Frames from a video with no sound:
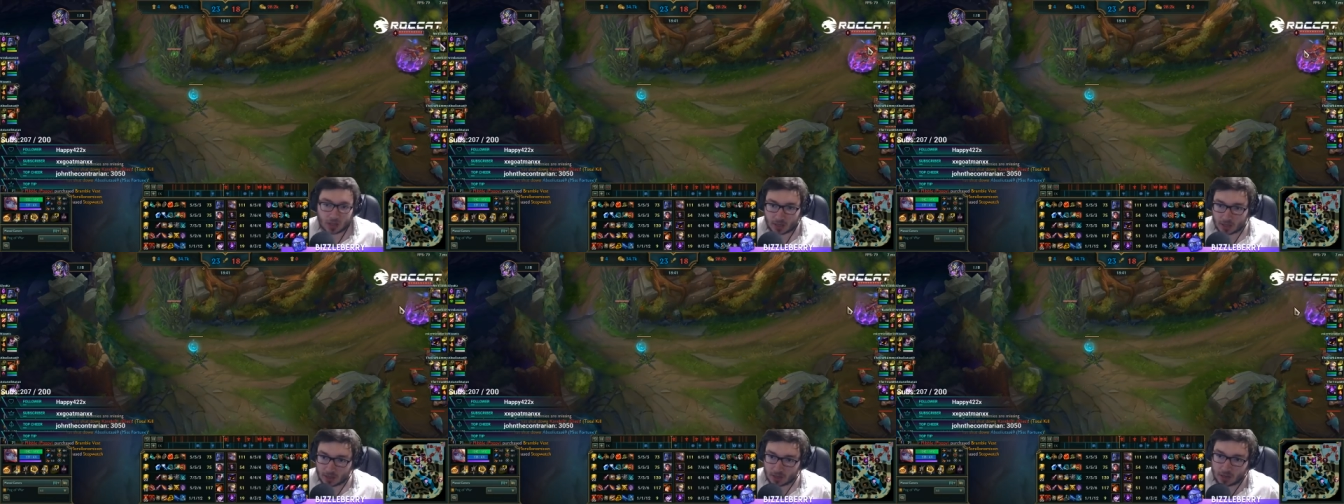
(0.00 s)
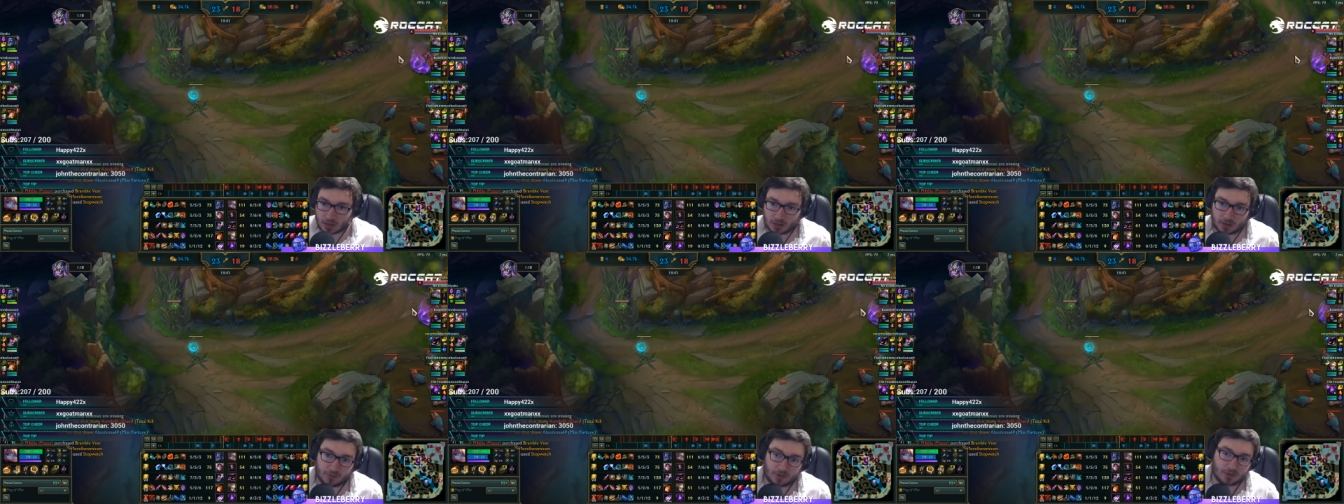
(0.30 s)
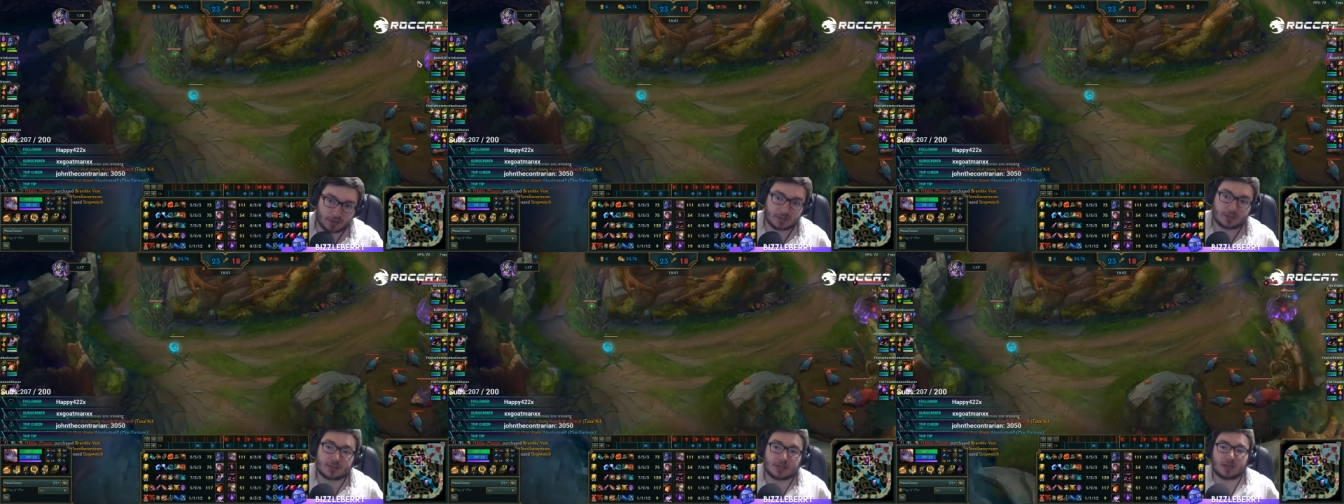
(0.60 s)
I can kind of
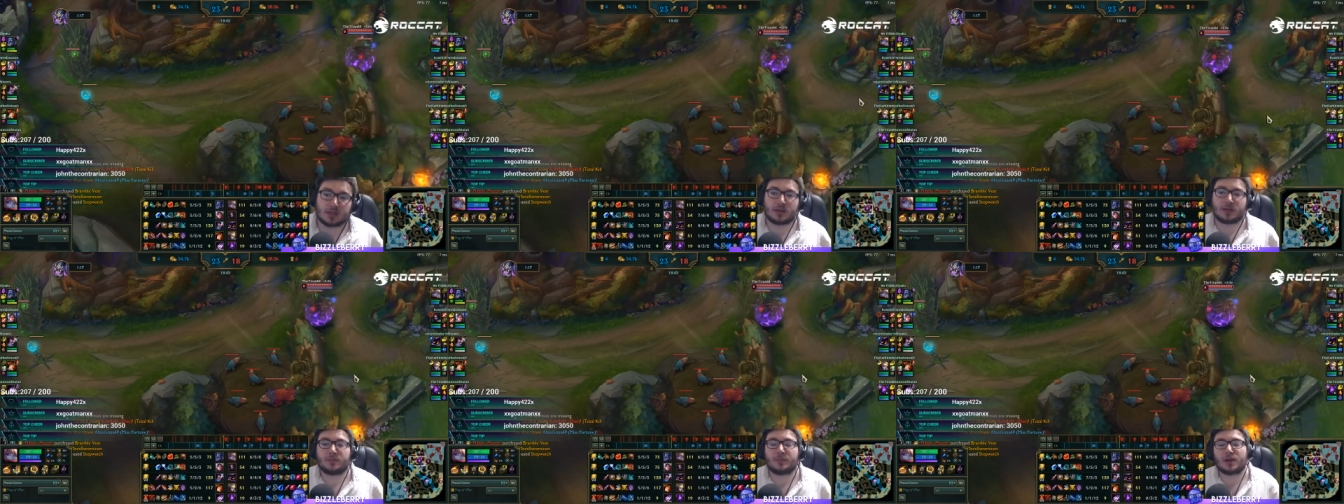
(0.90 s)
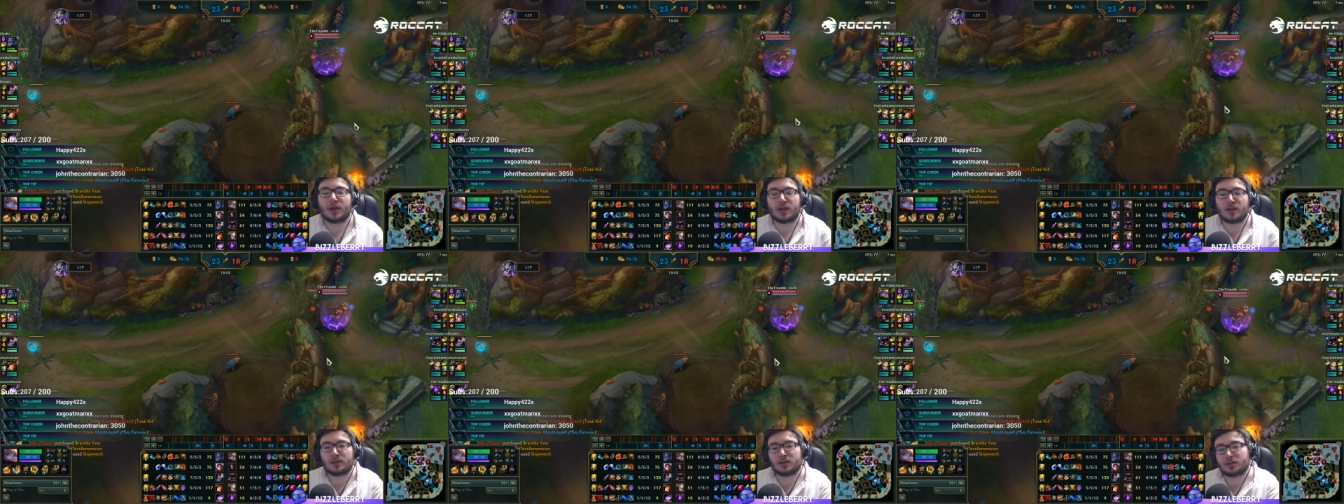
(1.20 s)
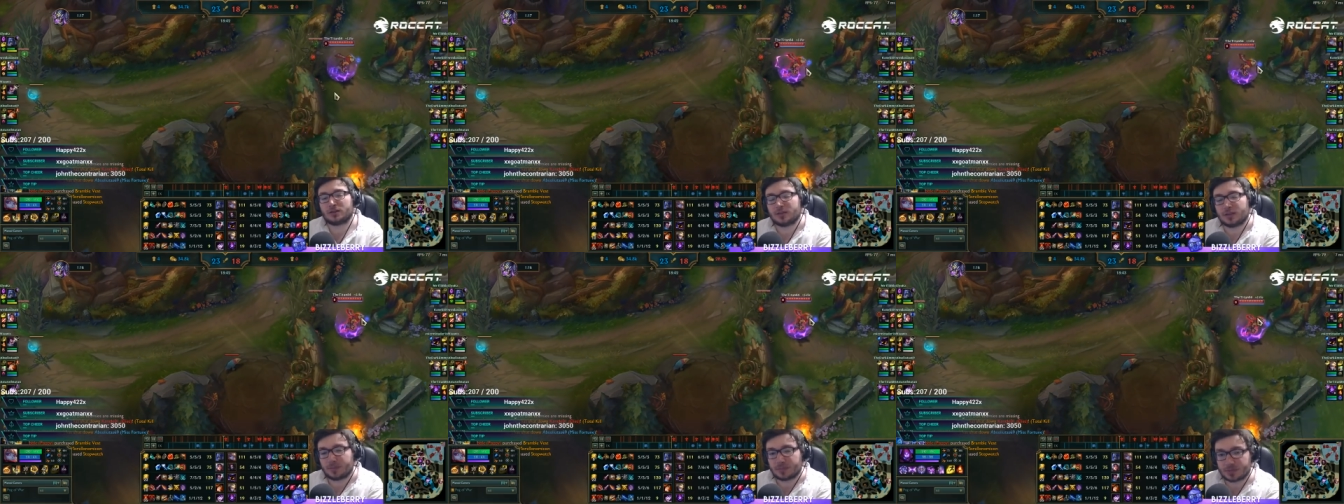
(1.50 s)
understand it, but at
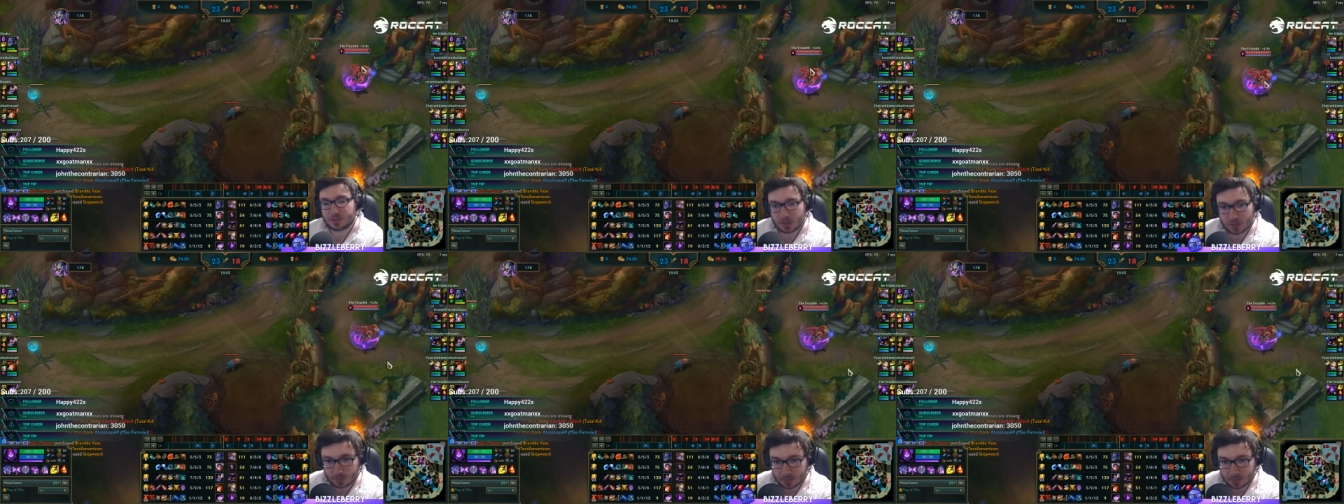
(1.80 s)
the same